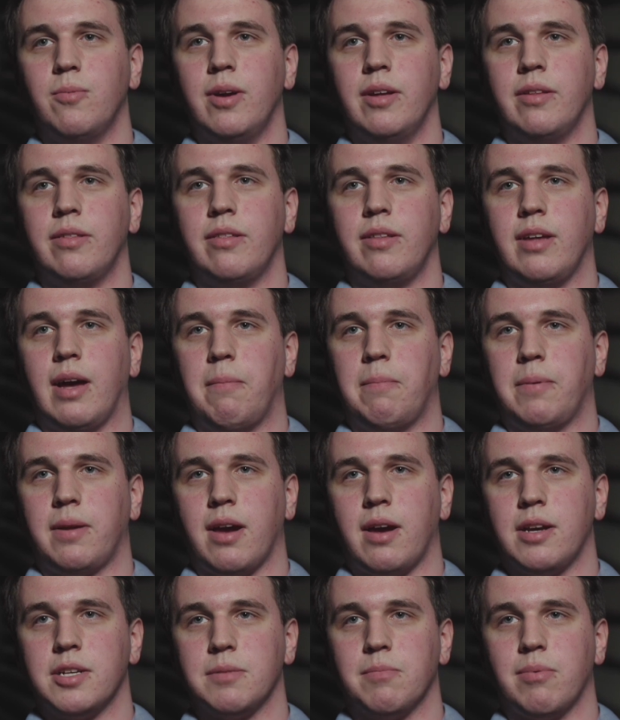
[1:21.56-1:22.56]
with the
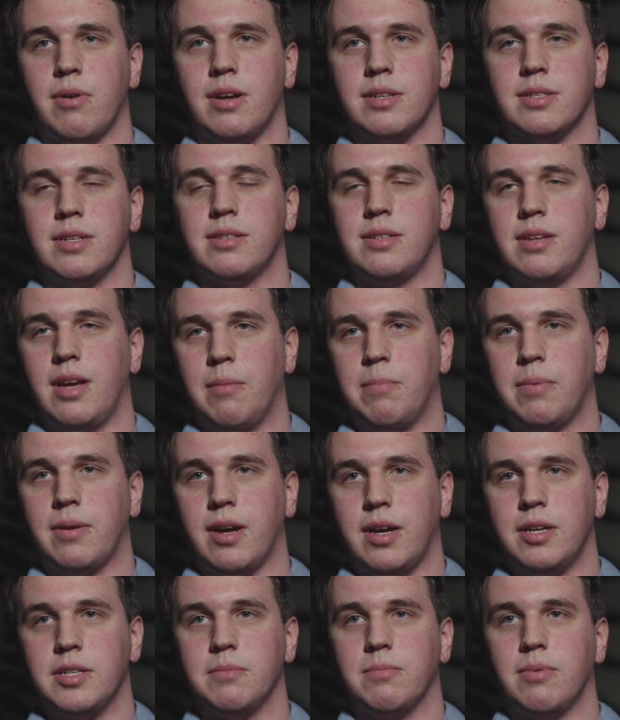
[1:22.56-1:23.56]
application process. The
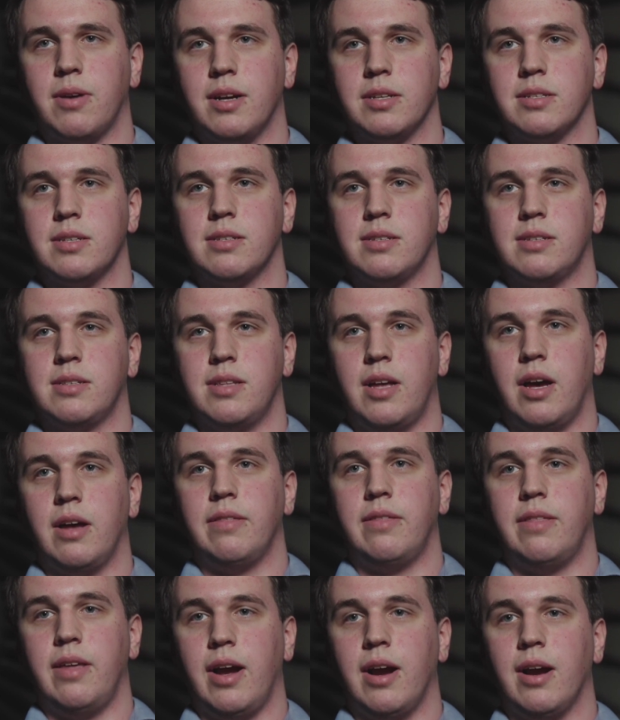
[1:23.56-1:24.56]
application process is
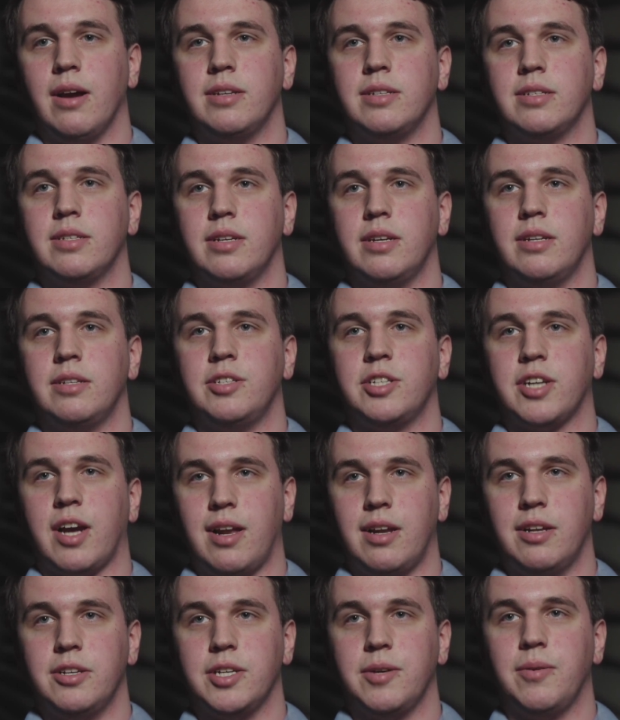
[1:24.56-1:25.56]
not there to
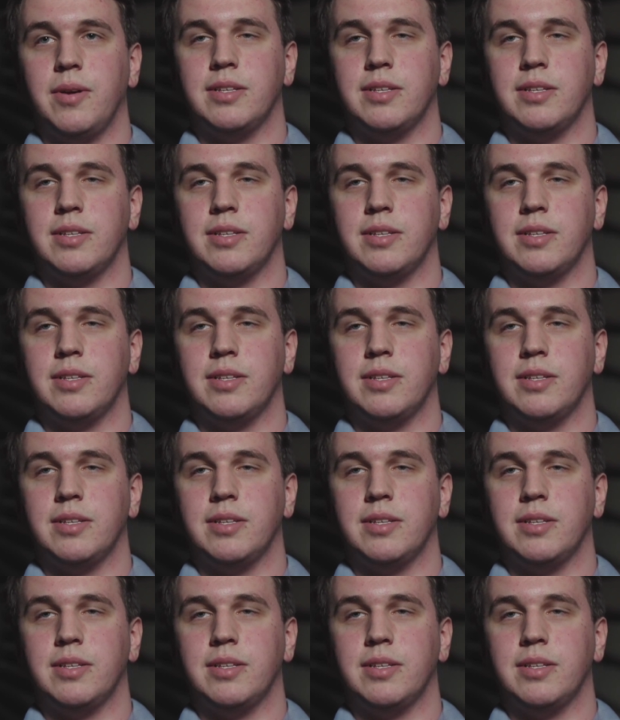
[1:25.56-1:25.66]
challenge you,